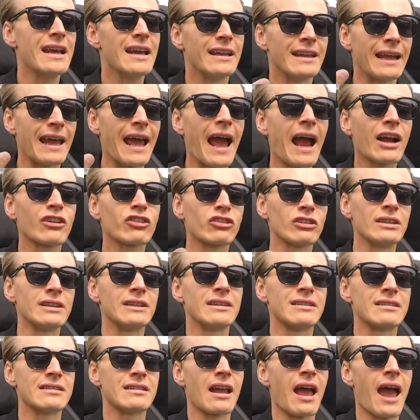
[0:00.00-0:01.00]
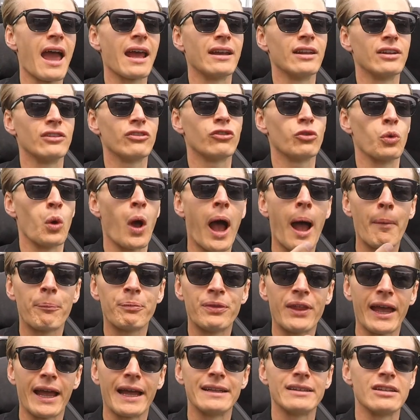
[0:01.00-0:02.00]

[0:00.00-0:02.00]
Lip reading: they actually decided to update